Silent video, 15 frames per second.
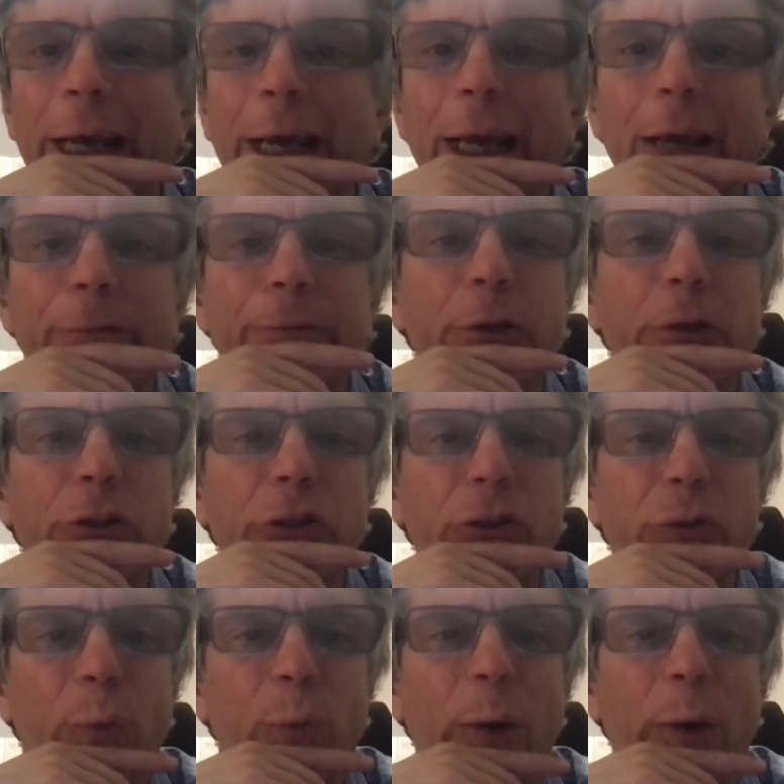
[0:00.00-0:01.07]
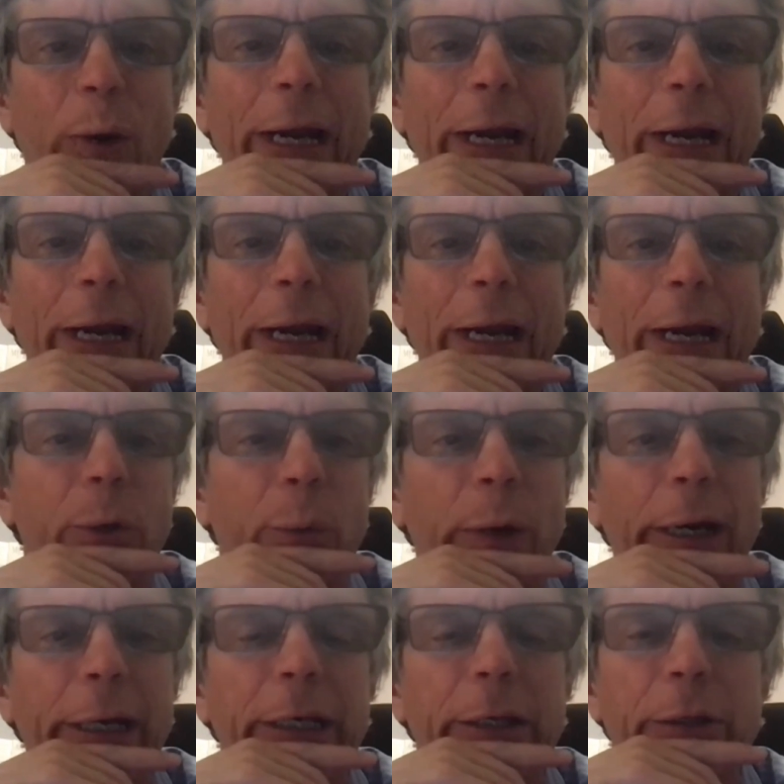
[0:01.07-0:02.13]
If you're just writing and you're
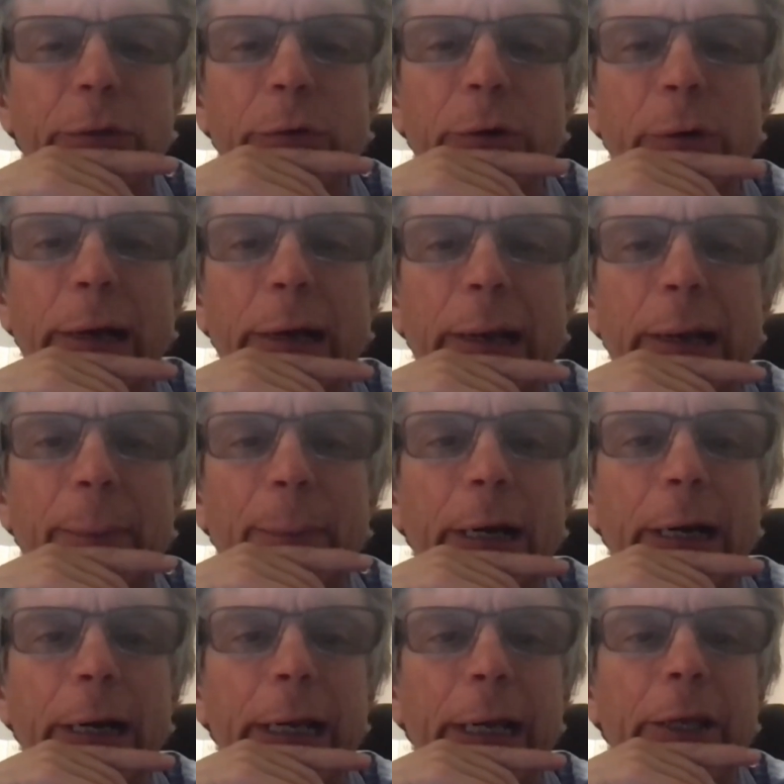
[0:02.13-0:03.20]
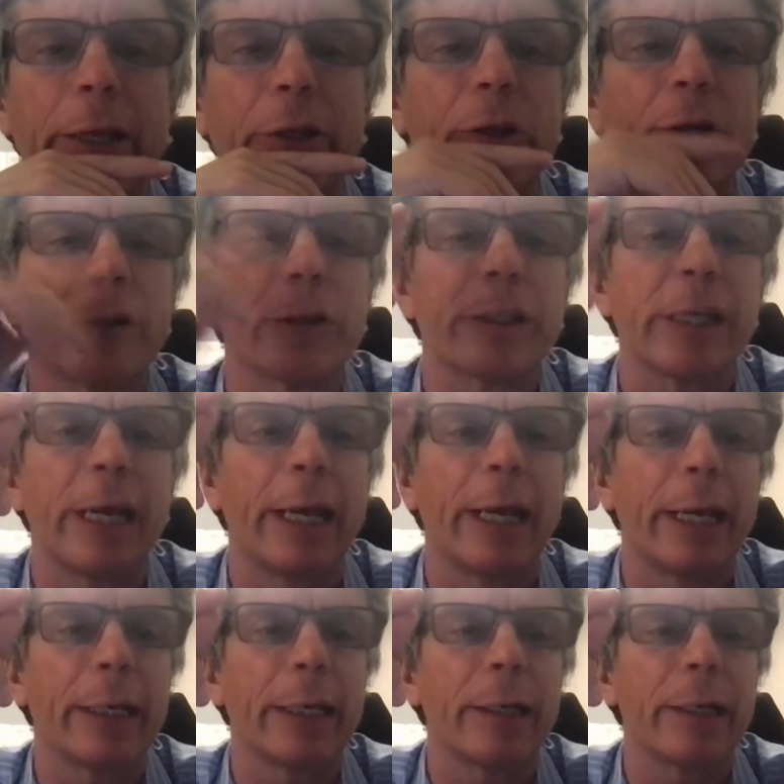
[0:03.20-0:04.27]
running it through Grammarly and you're
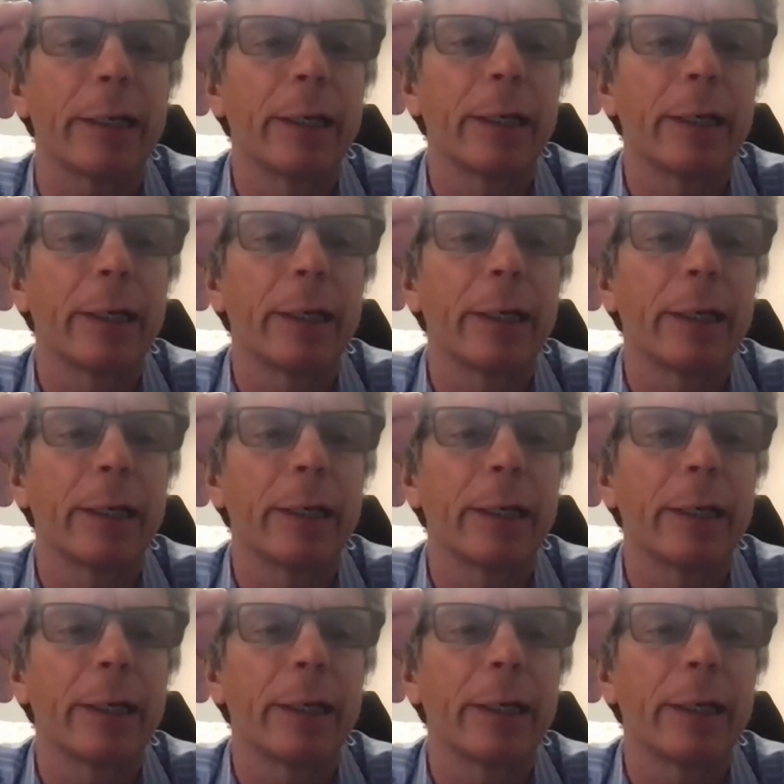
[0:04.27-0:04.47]
saying,